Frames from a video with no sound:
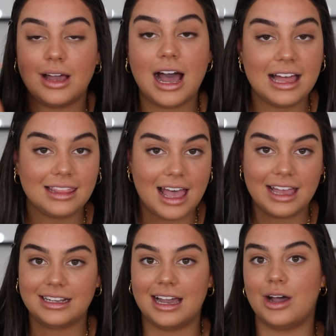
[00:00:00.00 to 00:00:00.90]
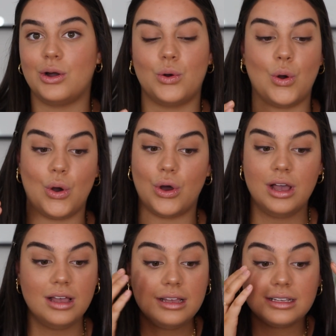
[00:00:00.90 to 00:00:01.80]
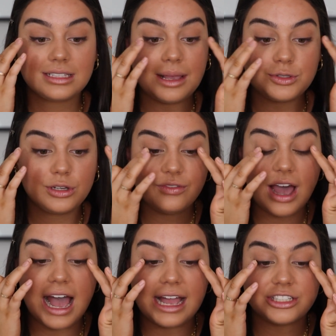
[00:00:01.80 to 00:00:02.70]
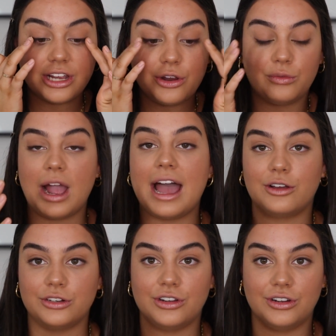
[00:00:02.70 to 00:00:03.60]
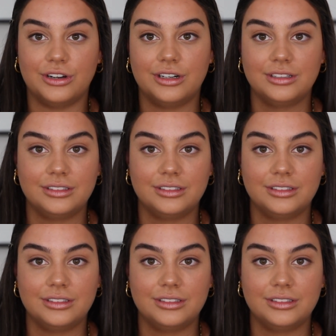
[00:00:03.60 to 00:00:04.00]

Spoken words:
eyeliner or some sort of eyeshadow right on your